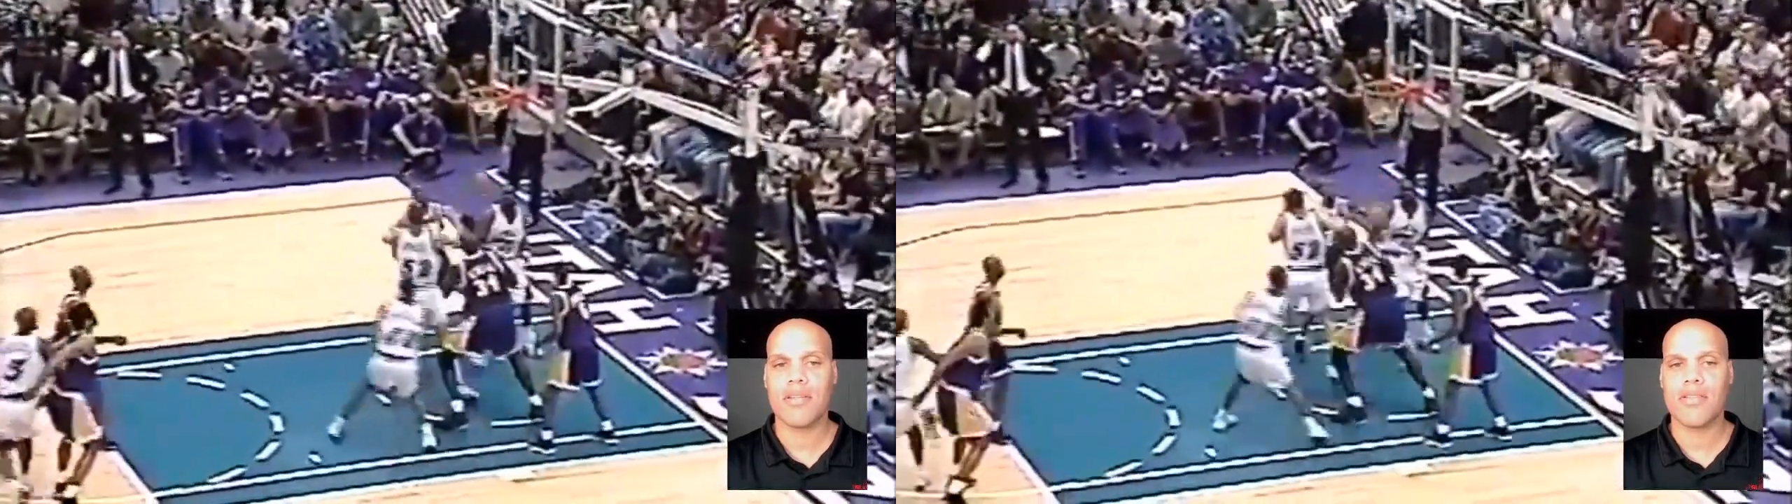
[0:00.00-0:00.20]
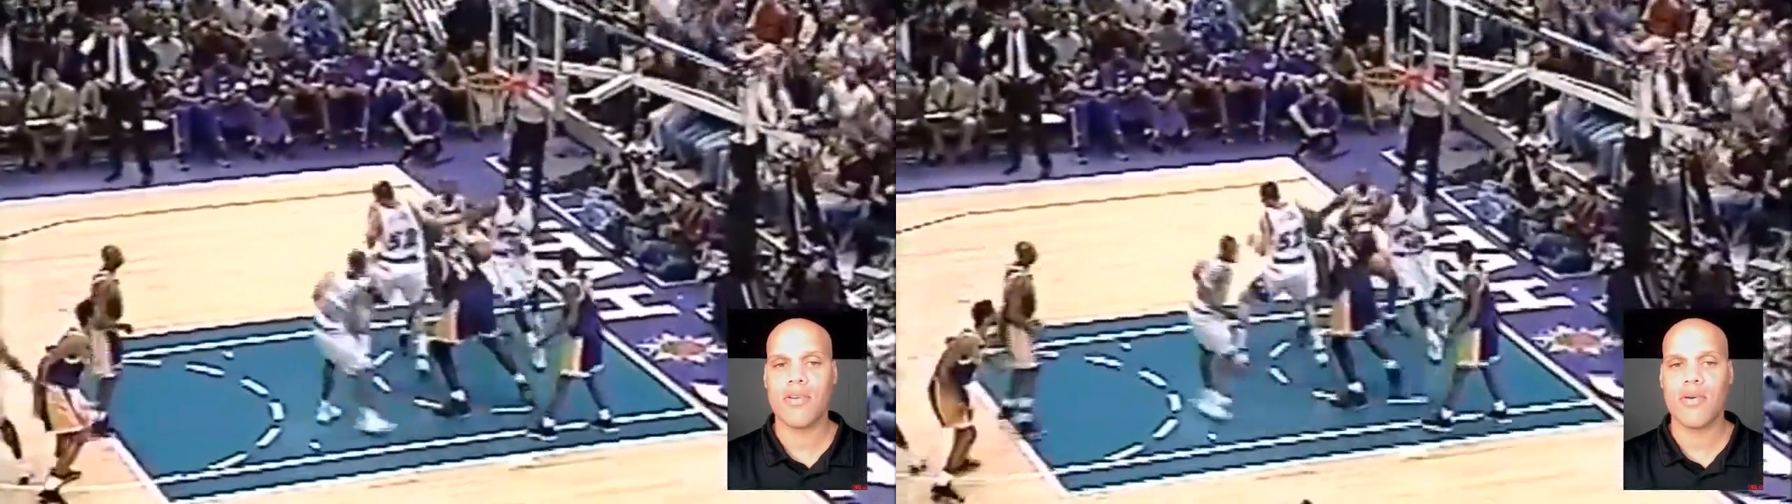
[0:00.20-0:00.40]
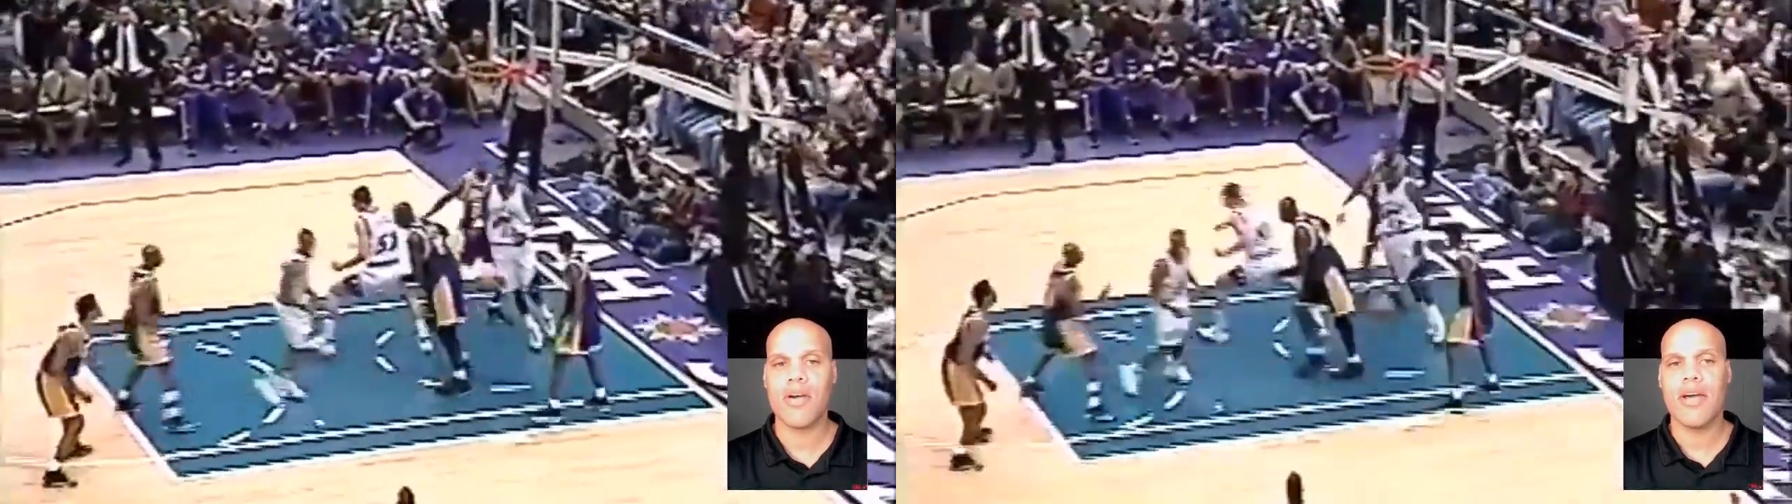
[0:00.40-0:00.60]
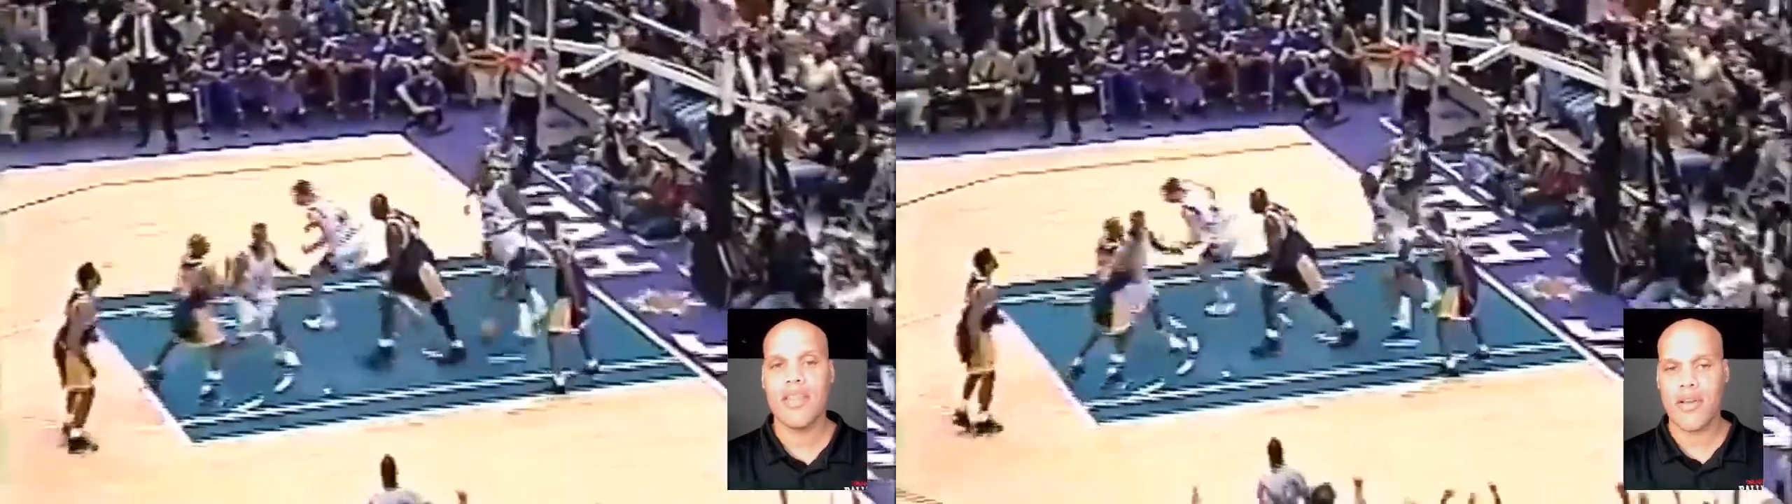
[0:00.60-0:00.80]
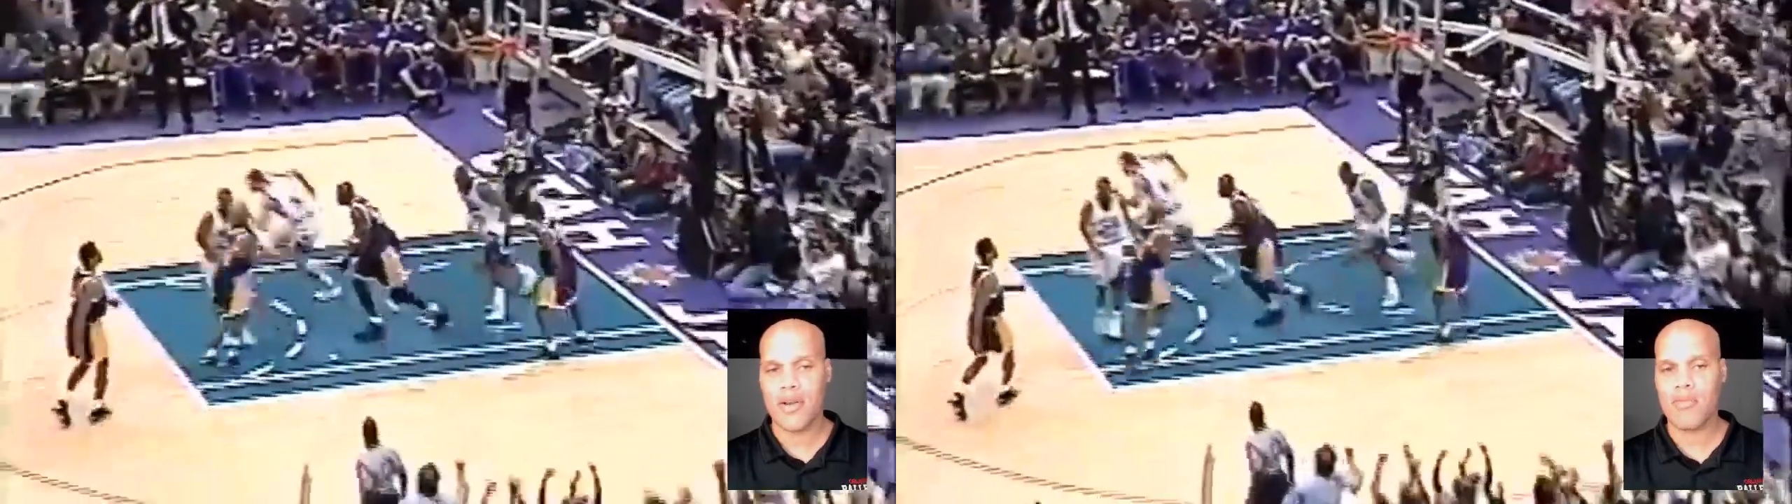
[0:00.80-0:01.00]
So
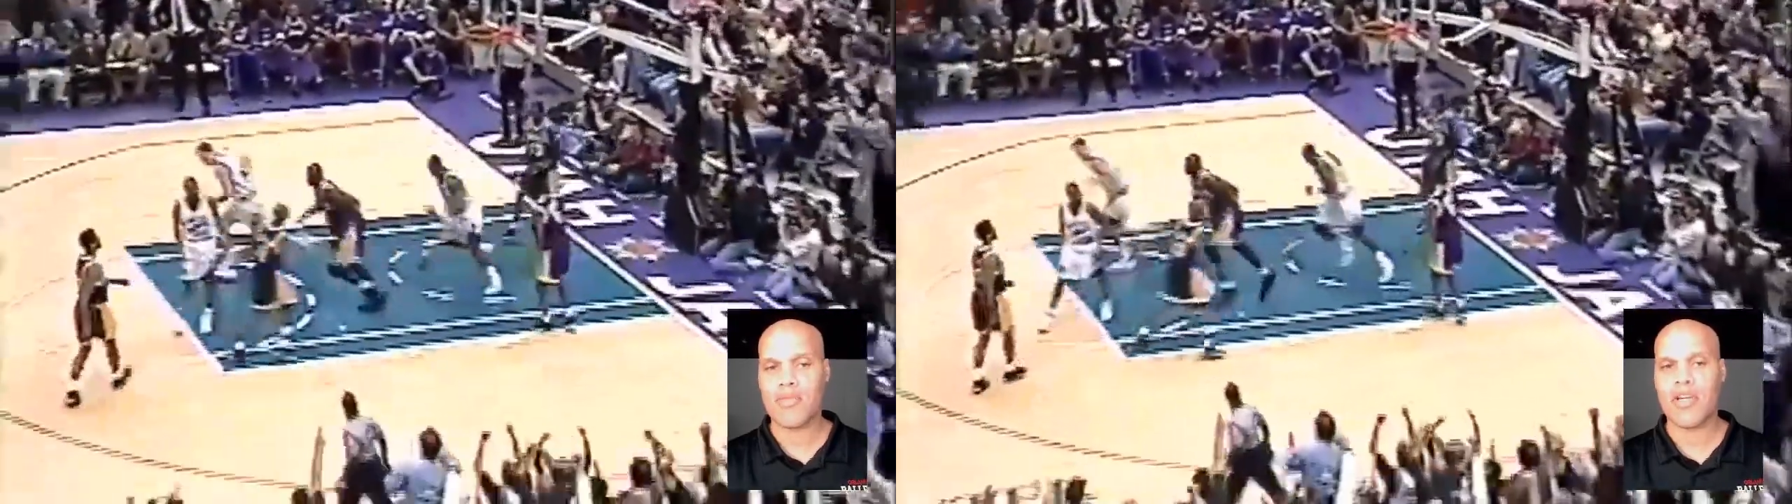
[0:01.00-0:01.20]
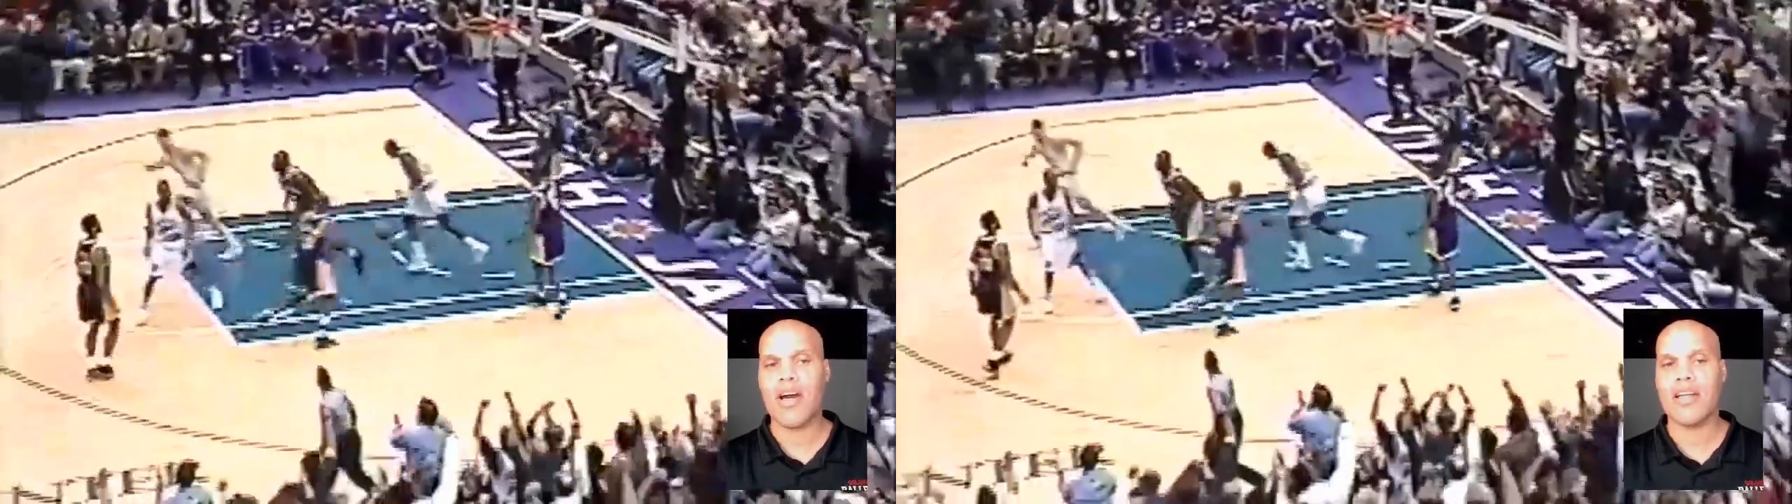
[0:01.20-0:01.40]
there, John